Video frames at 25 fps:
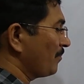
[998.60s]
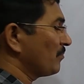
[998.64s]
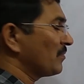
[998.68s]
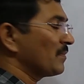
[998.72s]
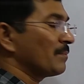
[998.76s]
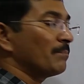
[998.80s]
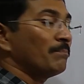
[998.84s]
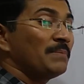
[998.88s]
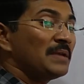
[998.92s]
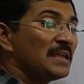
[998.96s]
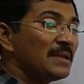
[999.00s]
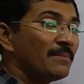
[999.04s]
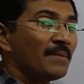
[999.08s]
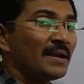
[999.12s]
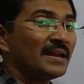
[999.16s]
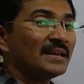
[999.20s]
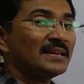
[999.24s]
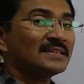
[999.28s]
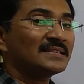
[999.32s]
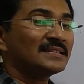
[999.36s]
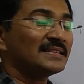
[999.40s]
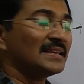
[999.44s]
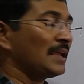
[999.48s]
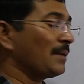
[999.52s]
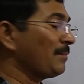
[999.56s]
B minus
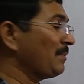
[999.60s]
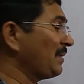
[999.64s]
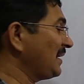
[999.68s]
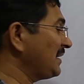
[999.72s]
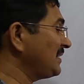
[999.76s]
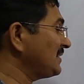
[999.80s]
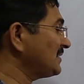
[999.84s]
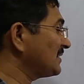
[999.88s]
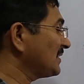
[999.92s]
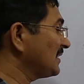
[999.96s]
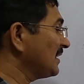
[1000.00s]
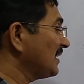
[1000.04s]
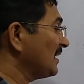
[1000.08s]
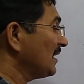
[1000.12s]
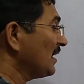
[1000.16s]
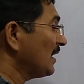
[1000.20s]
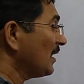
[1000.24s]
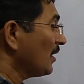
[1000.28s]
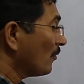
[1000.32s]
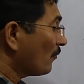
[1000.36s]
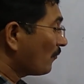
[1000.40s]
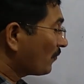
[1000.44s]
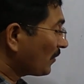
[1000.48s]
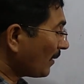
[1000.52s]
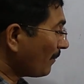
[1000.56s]
A means
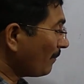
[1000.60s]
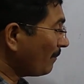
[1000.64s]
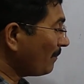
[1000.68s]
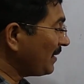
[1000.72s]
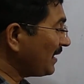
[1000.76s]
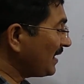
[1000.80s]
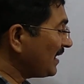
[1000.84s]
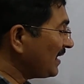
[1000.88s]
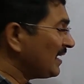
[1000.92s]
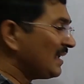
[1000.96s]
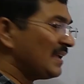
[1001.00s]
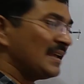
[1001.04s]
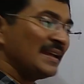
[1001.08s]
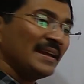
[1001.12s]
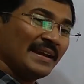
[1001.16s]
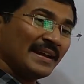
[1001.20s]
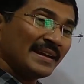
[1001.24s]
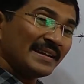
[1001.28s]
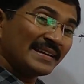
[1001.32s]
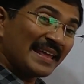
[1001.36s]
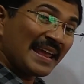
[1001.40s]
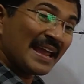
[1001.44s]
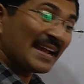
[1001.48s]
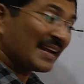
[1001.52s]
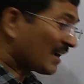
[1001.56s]
from B,
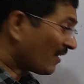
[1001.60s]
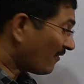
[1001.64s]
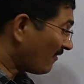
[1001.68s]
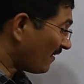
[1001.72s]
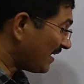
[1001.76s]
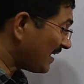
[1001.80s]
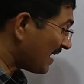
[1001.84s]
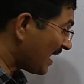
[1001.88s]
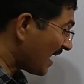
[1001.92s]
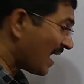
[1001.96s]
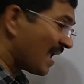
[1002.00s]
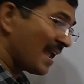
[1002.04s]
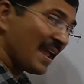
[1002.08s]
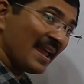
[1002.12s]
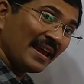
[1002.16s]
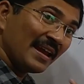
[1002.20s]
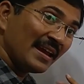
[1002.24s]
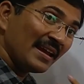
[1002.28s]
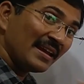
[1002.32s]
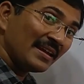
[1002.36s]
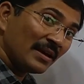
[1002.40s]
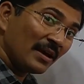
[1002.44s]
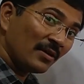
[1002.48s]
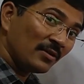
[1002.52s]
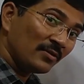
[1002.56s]
take away A.
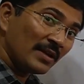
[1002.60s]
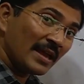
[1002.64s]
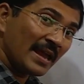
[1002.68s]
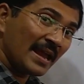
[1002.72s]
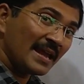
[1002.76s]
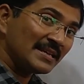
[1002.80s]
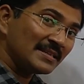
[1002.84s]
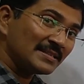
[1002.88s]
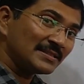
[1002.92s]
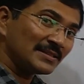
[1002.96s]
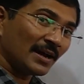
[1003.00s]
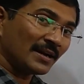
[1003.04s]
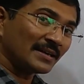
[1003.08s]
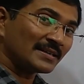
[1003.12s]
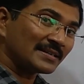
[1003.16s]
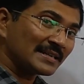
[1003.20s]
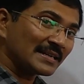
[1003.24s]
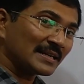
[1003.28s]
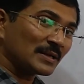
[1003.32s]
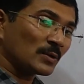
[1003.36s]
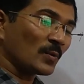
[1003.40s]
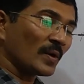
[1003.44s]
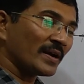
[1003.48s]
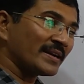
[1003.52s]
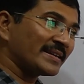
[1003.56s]
A is not
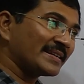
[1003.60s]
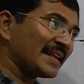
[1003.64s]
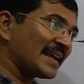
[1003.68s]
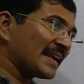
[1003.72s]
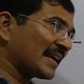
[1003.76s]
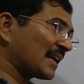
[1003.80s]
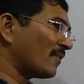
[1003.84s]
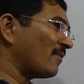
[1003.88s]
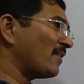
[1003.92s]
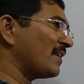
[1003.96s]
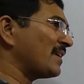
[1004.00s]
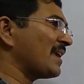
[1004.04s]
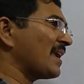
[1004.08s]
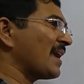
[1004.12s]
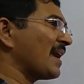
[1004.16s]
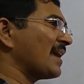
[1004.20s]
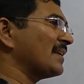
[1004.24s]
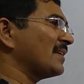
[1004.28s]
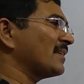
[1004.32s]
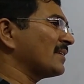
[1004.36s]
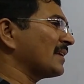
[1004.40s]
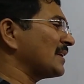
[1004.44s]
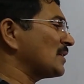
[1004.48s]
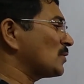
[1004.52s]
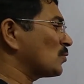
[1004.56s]
required. Take away A and
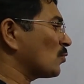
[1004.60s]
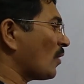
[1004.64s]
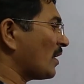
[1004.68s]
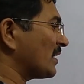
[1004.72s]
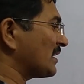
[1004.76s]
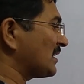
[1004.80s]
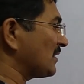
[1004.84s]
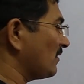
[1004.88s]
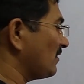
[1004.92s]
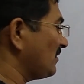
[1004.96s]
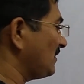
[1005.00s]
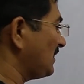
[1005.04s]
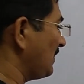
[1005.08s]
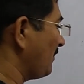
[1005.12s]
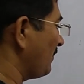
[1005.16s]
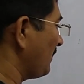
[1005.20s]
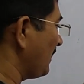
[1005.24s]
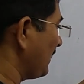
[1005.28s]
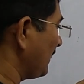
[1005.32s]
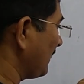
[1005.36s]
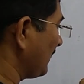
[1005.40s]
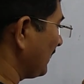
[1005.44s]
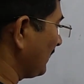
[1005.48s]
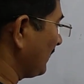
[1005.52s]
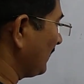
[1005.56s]
write whatever is
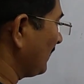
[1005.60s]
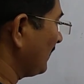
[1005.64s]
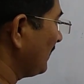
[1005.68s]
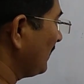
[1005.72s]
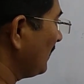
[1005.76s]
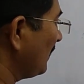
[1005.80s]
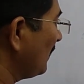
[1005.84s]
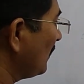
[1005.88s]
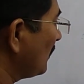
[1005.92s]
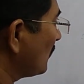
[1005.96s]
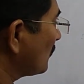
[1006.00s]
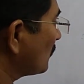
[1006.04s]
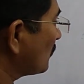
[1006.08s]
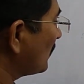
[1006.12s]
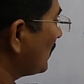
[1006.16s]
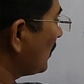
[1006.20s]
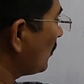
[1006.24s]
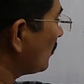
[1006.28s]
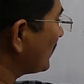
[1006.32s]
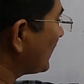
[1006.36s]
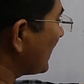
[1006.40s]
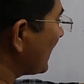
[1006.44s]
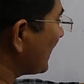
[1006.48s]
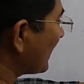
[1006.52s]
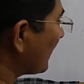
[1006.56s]
remaining. So now
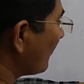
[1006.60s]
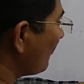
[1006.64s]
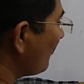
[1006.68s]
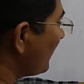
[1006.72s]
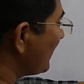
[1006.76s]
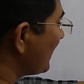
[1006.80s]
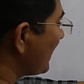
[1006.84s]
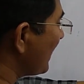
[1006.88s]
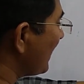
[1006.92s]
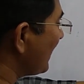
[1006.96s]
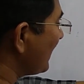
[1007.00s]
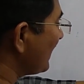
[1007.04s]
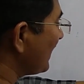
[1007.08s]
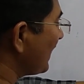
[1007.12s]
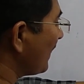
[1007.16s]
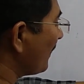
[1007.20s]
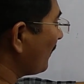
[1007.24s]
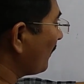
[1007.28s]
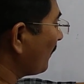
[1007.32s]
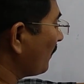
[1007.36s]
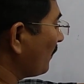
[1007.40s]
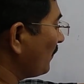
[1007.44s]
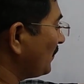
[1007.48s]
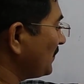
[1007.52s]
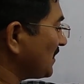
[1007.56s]
take away A,
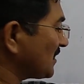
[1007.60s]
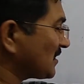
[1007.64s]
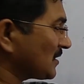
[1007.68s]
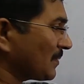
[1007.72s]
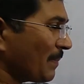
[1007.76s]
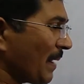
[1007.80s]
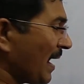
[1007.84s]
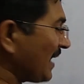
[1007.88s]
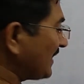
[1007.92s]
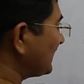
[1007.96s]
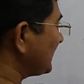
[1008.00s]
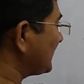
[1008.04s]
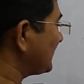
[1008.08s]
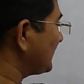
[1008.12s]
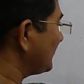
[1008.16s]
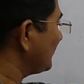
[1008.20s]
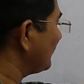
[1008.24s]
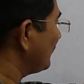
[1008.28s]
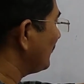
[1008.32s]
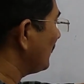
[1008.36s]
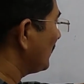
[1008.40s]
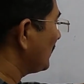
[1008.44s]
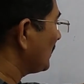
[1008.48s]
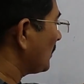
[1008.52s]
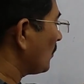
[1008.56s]
just patch it.
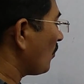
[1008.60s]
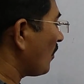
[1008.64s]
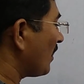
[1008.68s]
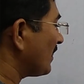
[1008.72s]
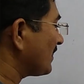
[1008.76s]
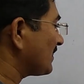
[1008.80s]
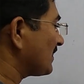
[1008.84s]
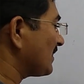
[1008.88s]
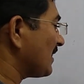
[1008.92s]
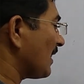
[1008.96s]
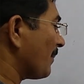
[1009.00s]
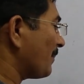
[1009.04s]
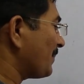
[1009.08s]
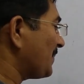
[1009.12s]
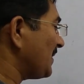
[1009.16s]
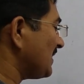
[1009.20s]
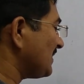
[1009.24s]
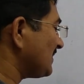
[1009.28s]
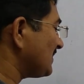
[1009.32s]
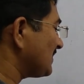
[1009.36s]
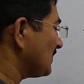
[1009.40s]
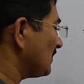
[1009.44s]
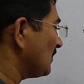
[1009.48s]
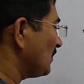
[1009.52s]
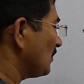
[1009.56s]
Now what appears?
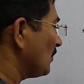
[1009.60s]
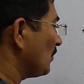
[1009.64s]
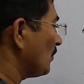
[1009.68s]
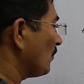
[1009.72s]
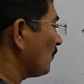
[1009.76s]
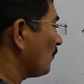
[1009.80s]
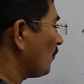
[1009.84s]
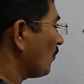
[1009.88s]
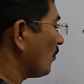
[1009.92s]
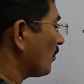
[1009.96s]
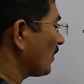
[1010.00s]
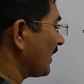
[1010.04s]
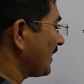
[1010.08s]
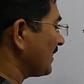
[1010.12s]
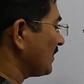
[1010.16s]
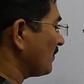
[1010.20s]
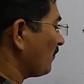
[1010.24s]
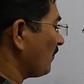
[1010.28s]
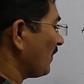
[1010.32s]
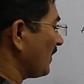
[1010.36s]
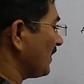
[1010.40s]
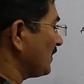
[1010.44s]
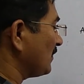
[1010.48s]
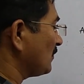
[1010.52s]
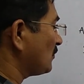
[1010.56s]
4 and
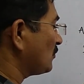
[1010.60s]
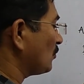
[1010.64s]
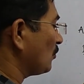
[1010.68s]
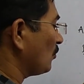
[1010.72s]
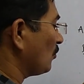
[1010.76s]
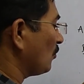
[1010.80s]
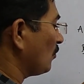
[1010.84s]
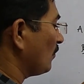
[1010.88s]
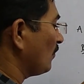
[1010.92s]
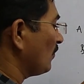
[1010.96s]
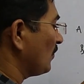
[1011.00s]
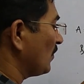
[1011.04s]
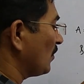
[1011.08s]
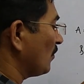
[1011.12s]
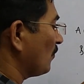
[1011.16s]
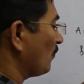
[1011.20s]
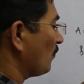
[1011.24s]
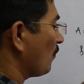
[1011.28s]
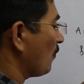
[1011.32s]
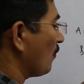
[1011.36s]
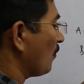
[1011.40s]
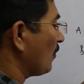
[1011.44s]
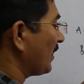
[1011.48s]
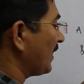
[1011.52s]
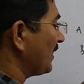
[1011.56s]
5. So
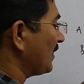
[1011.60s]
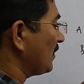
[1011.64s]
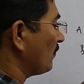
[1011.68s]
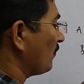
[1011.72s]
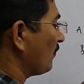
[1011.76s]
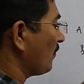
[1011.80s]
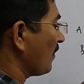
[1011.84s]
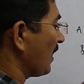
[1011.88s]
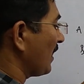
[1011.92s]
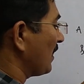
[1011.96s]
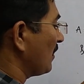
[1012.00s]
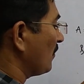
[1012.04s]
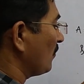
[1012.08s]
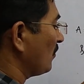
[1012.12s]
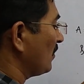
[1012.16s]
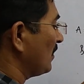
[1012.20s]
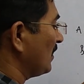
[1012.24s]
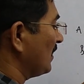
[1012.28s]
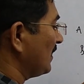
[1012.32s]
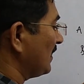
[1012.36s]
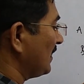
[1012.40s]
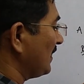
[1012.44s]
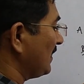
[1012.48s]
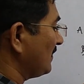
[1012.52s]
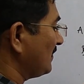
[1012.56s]
4 and 5
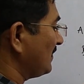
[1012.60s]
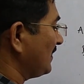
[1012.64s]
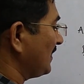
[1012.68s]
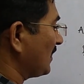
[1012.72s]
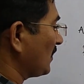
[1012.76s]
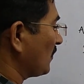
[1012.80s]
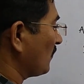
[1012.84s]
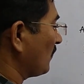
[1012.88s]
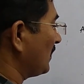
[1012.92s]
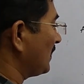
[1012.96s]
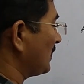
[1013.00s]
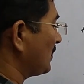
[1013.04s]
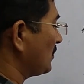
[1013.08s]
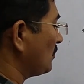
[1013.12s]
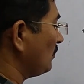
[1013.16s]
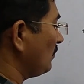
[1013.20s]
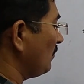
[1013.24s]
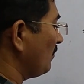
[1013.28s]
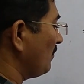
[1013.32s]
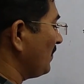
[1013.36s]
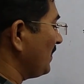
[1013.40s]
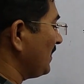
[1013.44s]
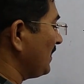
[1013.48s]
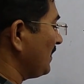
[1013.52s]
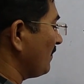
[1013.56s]
is equal to
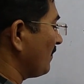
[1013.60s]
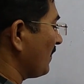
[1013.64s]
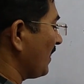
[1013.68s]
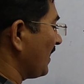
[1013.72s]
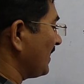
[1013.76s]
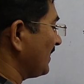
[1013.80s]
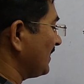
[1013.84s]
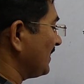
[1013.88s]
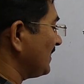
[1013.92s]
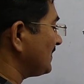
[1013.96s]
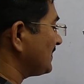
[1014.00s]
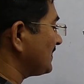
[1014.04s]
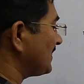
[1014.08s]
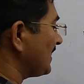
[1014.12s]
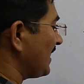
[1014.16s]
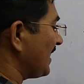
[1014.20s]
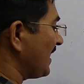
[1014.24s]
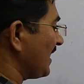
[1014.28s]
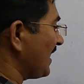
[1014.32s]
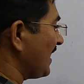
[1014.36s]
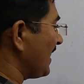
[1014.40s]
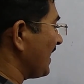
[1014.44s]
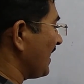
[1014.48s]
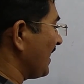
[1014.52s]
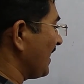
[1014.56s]
B minus
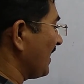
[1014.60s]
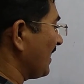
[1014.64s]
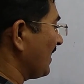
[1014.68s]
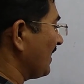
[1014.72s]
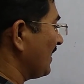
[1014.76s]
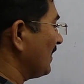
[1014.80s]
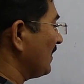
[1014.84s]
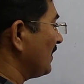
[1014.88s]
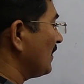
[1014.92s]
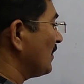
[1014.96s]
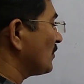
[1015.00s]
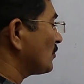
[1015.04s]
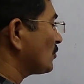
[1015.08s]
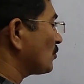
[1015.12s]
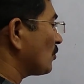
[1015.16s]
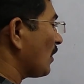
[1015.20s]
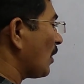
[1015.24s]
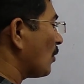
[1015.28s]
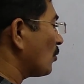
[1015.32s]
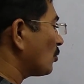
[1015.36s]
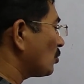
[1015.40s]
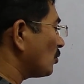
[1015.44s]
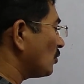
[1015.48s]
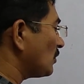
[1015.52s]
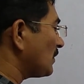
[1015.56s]
A. So how
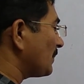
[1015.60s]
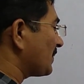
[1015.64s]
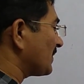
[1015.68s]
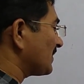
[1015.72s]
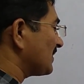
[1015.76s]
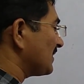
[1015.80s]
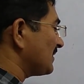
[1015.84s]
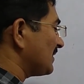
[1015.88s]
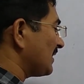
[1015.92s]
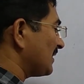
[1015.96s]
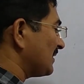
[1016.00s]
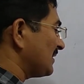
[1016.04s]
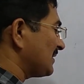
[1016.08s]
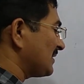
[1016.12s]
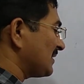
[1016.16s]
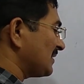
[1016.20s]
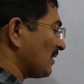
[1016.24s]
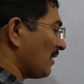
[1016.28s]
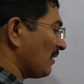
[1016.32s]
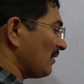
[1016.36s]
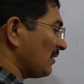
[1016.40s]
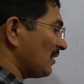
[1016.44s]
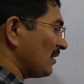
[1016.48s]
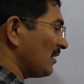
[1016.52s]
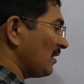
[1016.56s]
to represent that? This is
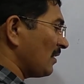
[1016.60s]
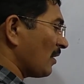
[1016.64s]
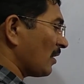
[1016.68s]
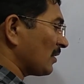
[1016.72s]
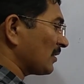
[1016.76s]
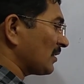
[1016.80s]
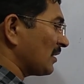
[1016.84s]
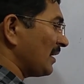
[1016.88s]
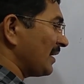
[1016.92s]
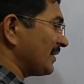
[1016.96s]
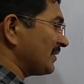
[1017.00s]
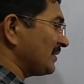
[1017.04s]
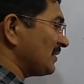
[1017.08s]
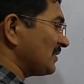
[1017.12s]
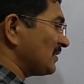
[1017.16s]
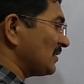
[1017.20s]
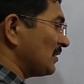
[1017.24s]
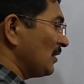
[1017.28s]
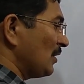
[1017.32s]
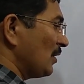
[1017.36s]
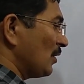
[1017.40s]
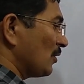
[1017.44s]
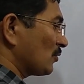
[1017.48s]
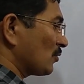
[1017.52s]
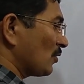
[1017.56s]
already dotted like this.
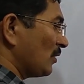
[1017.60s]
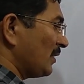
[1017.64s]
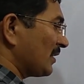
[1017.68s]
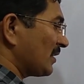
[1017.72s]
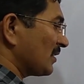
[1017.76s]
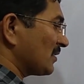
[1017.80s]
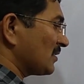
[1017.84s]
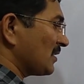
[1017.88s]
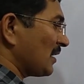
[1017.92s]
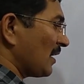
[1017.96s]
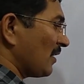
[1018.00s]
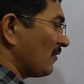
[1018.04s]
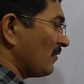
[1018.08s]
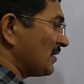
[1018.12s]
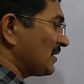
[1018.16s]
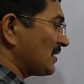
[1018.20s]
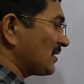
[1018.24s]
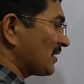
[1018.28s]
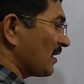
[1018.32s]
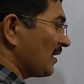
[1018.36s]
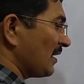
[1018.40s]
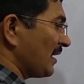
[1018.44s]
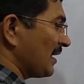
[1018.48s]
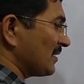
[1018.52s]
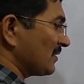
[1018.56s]
So let us draw vertical
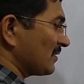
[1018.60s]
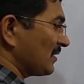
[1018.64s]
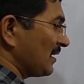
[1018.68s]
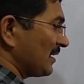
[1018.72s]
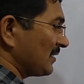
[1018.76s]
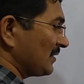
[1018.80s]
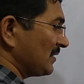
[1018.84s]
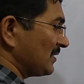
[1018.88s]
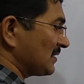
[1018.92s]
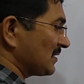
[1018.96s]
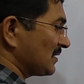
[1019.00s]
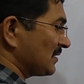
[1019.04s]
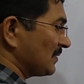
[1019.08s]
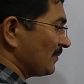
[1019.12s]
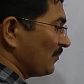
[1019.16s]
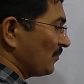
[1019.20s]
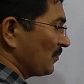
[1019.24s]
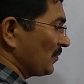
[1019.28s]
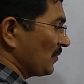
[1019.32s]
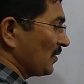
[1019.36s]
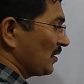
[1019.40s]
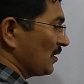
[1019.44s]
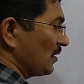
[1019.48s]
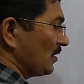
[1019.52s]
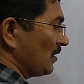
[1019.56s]
lines like this.
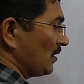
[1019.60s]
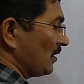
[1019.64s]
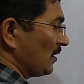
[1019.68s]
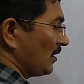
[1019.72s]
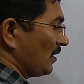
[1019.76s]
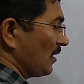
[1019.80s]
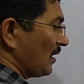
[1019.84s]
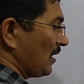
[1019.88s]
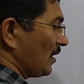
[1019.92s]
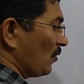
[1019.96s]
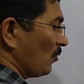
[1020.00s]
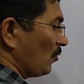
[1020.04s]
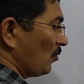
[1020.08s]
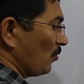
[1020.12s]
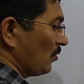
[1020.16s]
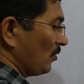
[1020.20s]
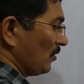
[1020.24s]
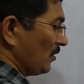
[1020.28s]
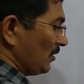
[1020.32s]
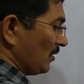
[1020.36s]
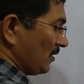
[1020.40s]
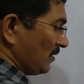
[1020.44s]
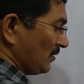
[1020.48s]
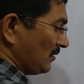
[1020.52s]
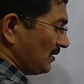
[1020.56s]
Now
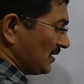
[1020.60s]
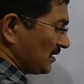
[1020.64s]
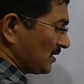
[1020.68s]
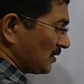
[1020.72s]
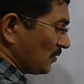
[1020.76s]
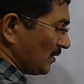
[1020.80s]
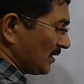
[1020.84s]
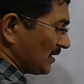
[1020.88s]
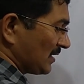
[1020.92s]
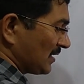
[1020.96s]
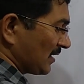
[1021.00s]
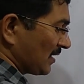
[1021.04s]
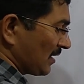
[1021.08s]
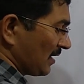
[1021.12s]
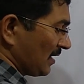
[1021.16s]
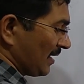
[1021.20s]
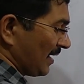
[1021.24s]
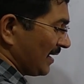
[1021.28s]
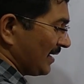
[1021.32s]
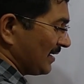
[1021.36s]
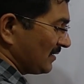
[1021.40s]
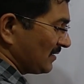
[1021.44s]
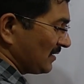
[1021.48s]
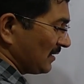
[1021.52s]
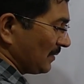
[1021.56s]
this vertical
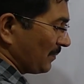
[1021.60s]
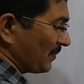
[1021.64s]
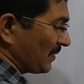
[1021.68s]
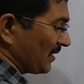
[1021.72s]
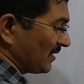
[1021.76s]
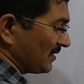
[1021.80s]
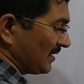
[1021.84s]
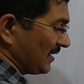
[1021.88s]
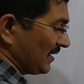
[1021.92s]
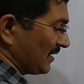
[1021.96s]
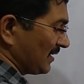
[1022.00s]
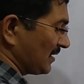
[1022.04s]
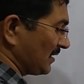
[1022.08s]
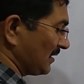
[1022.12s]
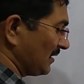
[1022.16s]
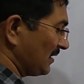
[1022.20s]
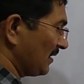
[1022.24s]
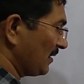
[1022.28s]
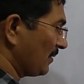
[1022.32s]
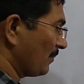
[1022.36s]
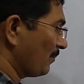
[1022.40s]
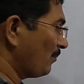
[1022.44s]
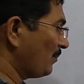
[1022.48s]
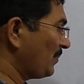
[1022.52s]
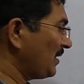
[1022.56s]
lines represent
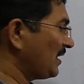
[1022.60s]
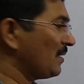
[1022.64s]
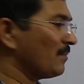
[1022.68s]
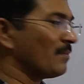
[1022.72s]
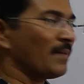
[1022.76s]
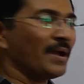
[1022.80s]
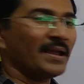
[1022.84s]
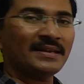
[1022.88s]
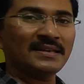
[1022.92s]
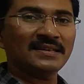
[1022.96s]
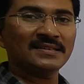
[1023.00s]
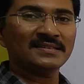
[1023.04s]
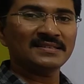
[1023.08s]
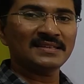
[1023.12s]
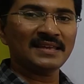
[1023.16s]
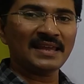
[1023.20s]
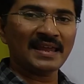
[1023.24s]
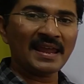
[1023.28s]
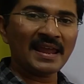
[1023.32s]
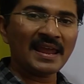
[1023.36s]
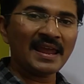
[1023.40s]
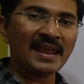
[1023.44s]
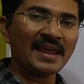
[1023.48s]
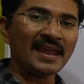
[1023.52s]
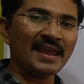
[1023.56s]
B minus
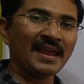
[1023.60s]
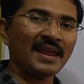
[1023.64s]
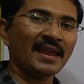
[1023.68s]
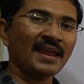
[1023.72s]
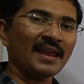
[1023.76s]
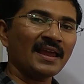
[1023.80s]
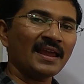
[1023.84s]
A.